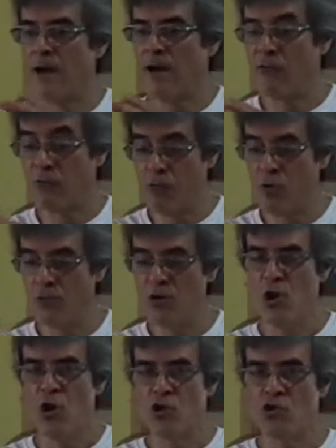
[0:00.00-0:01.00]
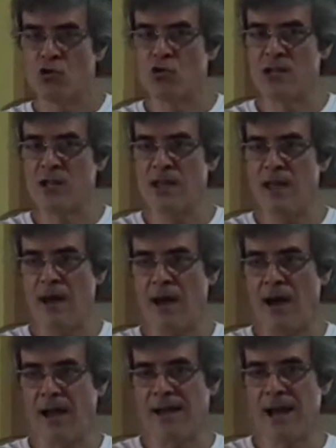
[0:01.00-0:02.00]
a room to see
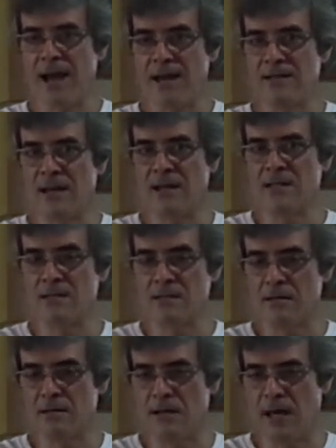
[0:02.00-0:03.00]
a guy that is